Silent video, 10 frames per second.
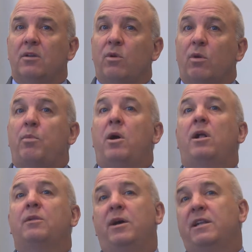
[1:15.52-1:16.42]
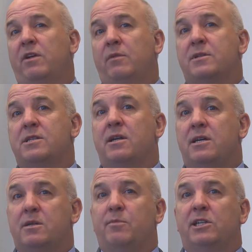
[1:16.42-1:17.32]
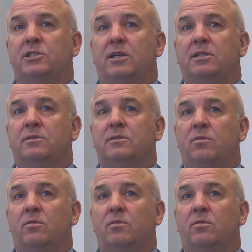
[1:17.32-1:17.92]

We were appalled by developments in Azerbaijan,